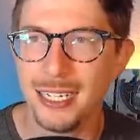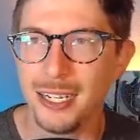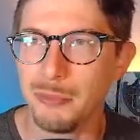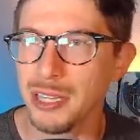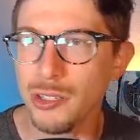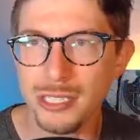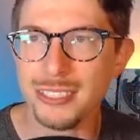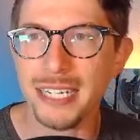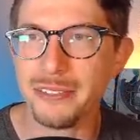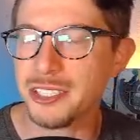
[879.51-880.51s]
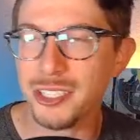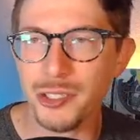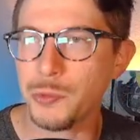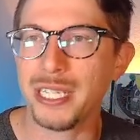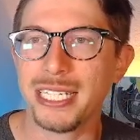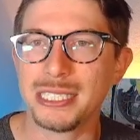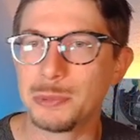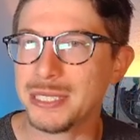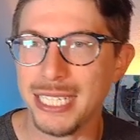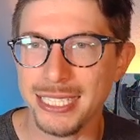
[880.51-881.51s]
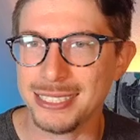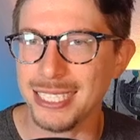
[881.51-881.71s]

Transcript: Alolan Graveler you're going to win against with Night